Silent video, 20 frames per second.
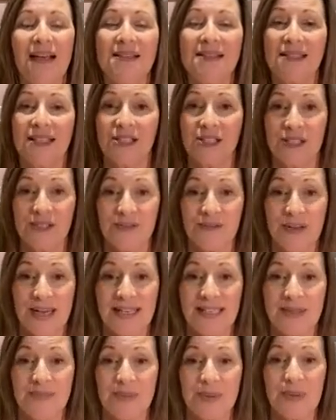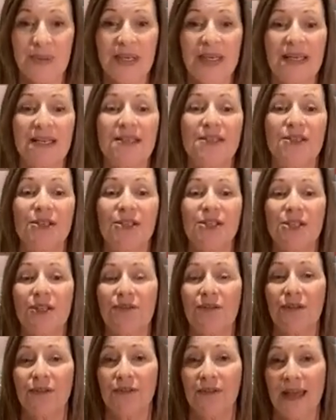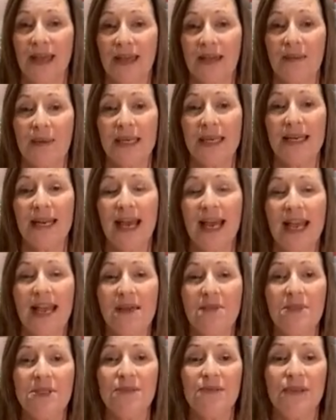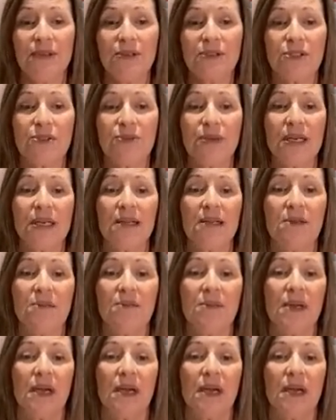such as Facebook, searching for family names, filtering them,